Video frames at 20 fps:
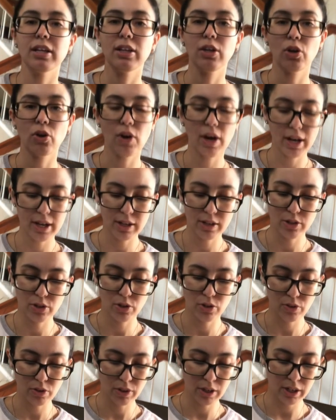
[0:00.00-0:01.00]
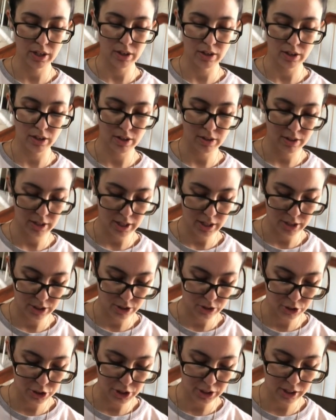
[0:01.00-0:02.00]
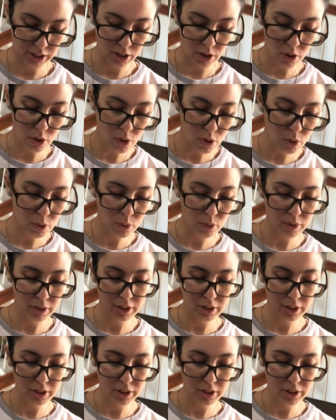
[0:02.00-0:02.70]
girl had a turtleneck on, and so she's like, oh,